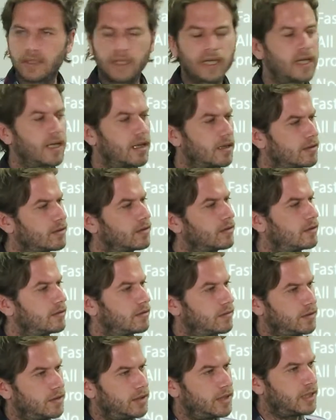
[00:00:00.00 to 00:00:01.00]
Yeah, so
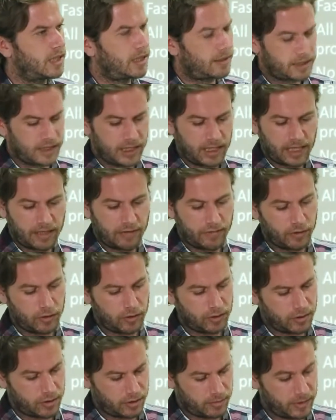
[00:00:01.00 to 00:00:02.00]
you can actually have
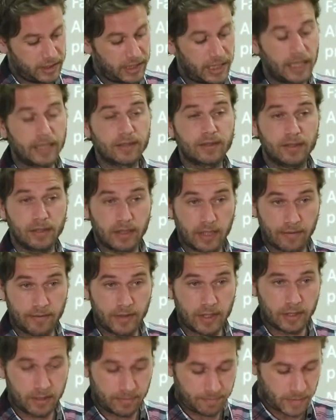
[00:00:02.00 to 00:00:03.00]
your metallics on your
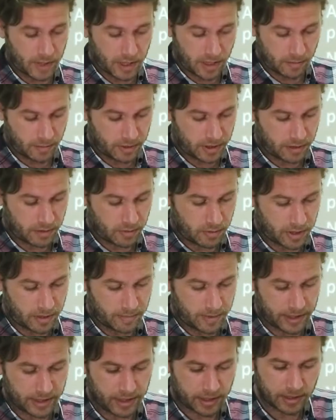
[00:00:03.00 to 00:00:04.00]
covers, which is quite
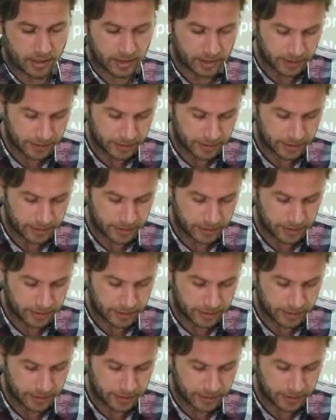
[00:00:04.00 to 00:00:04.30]
amazing.